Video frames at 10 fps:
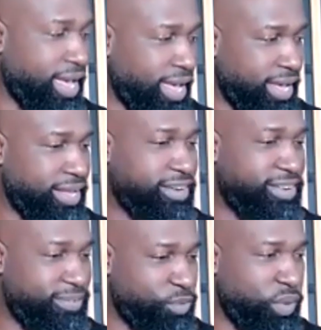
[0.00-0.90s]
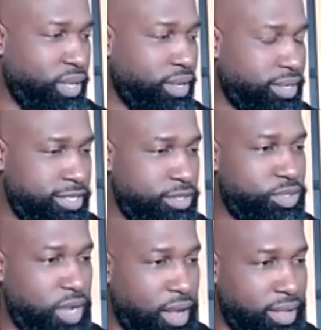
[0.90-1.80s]
and we
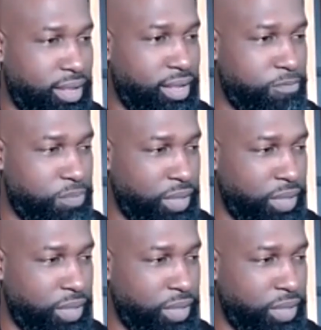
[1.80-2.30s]
continued talking,